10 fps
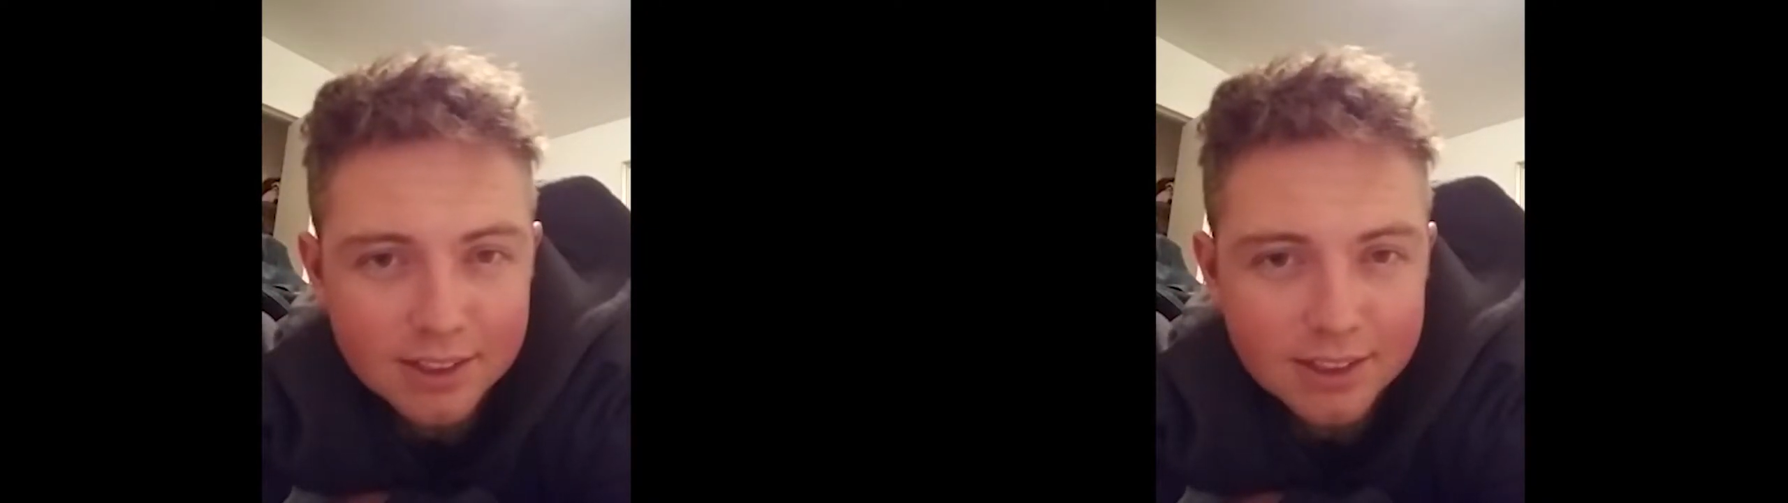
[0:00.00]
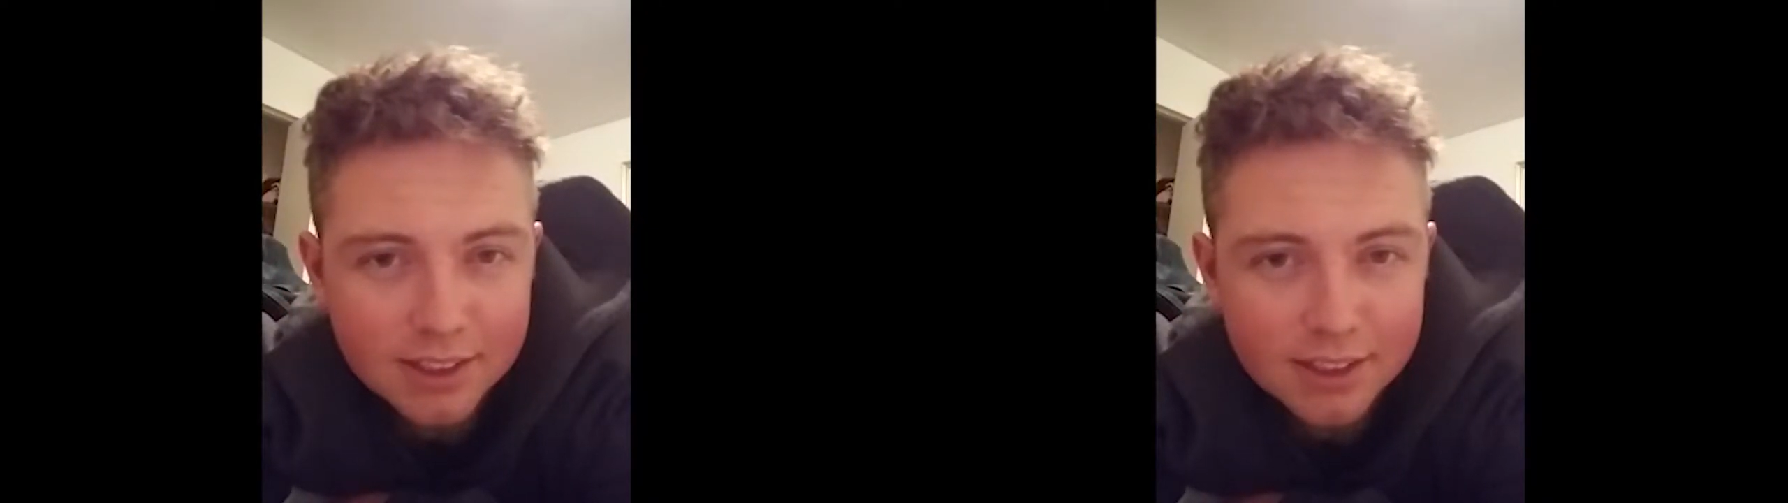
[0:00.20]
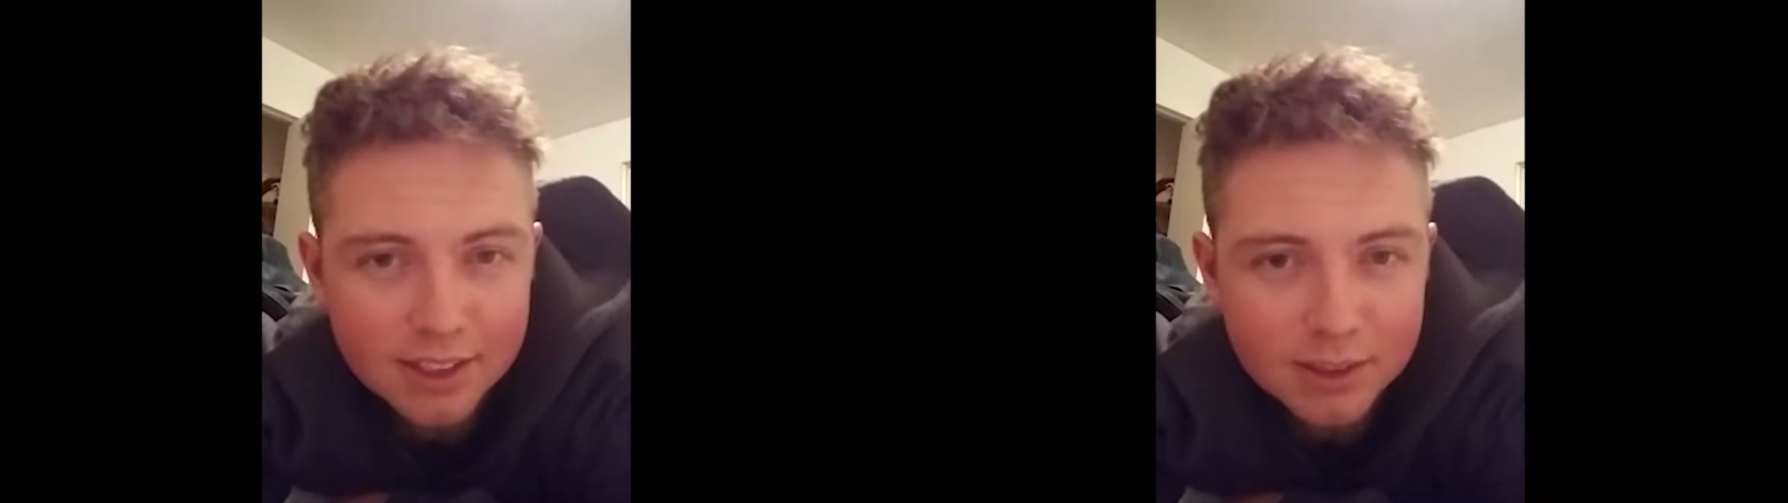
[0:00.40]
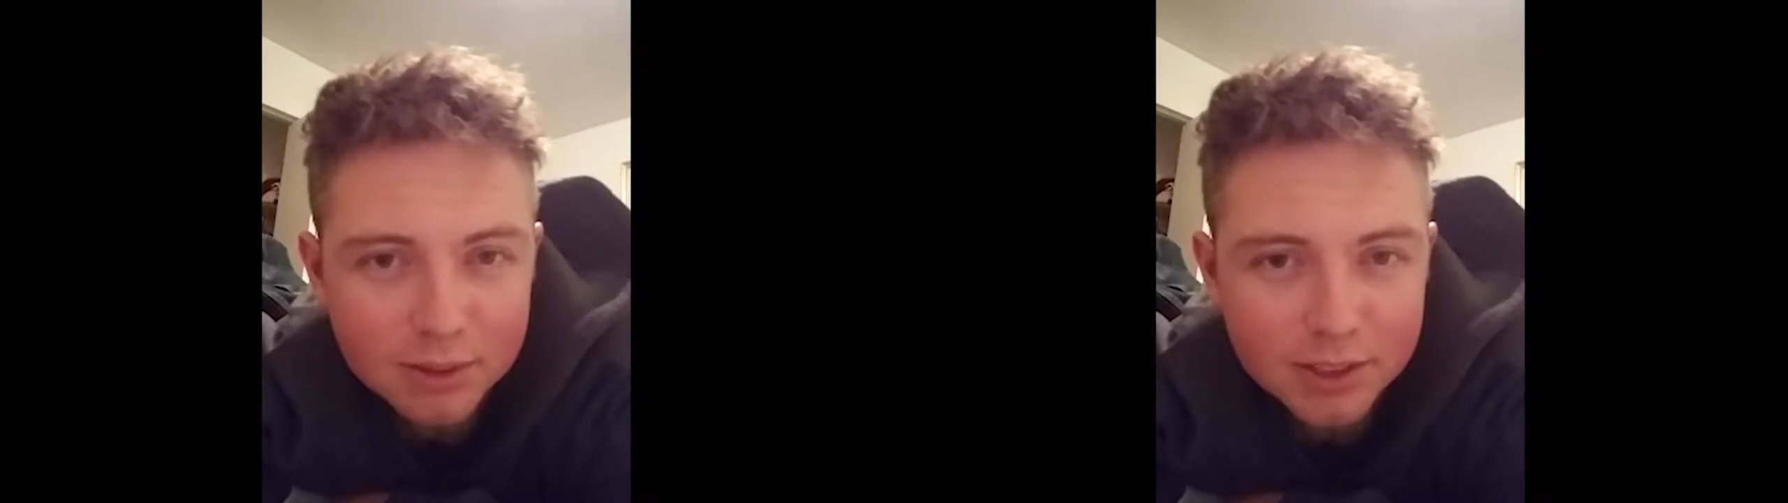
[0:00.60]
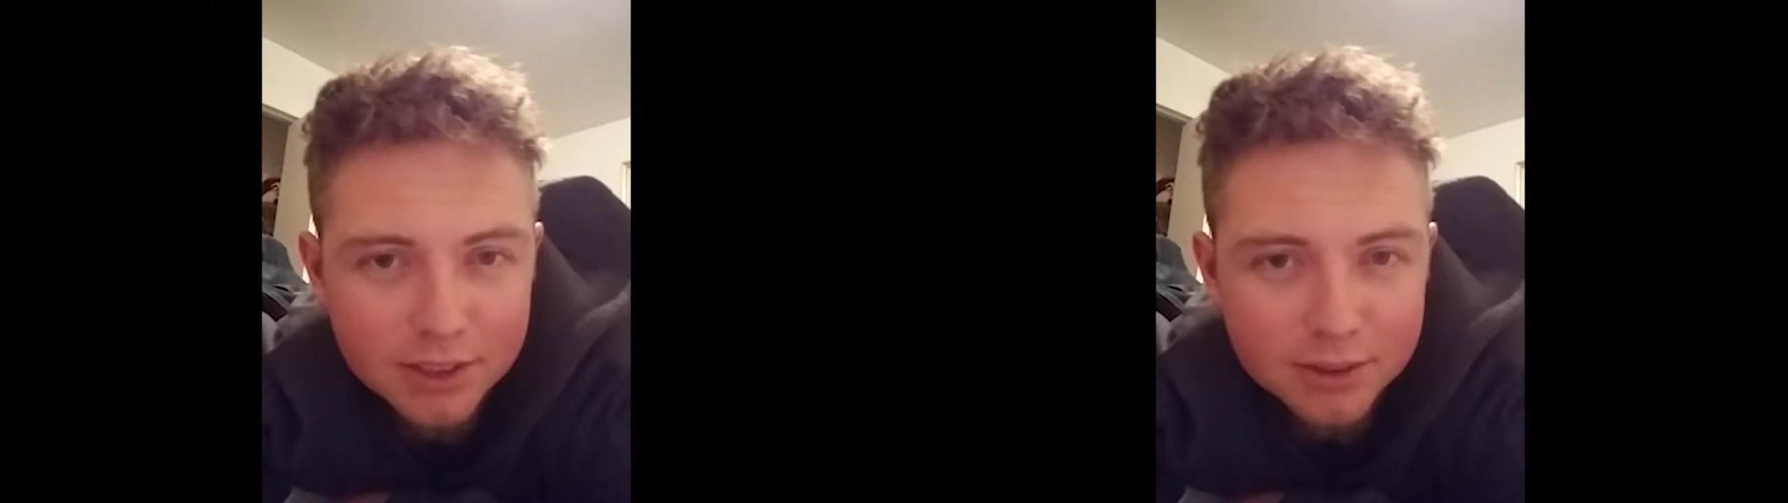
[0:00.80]
Sunday the next
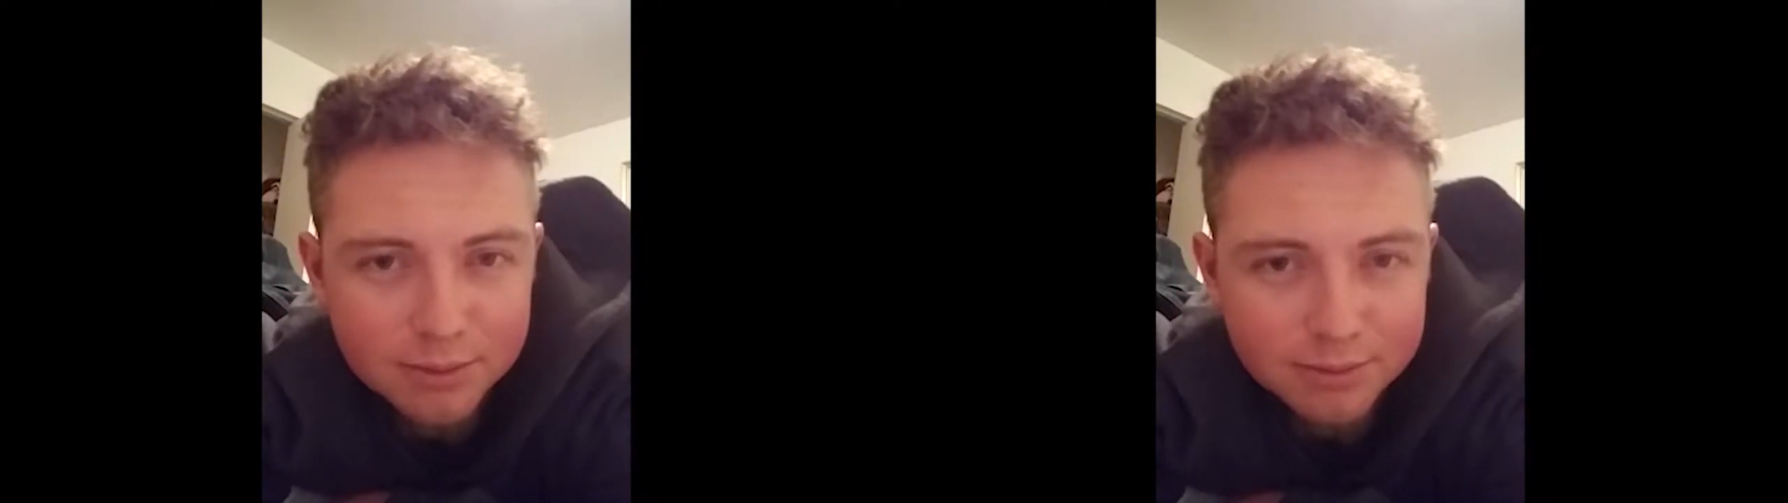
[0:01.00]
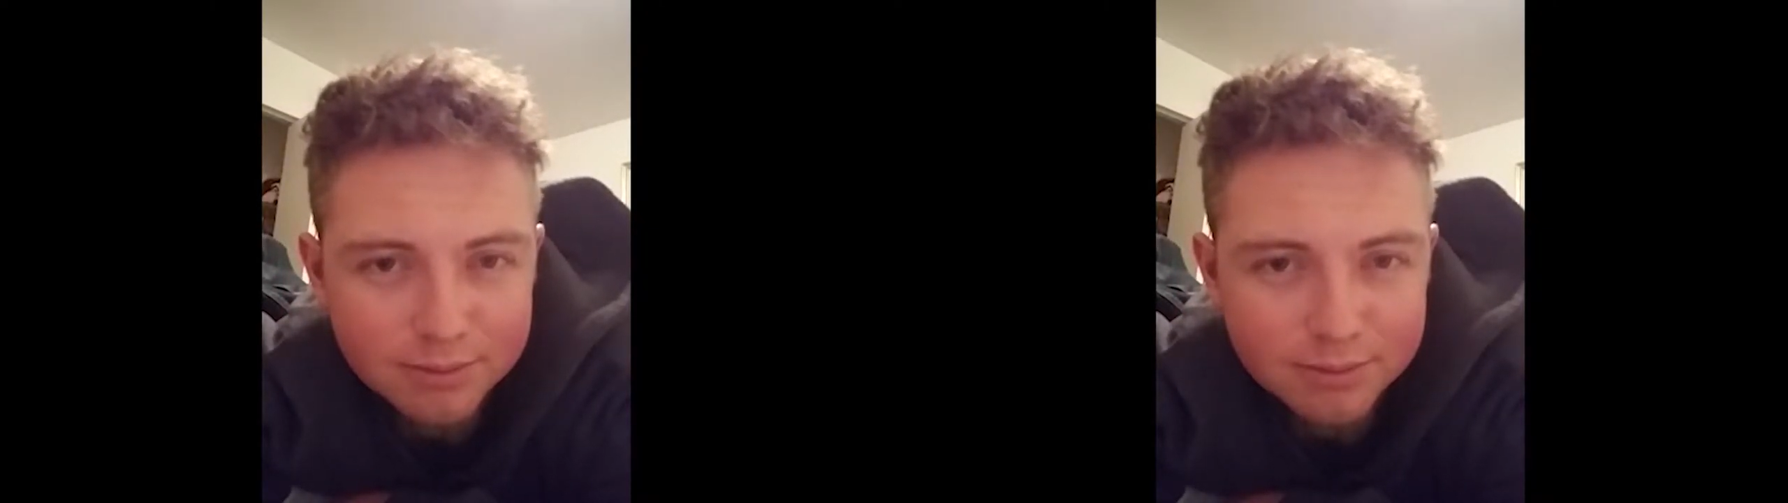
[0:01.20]
week too.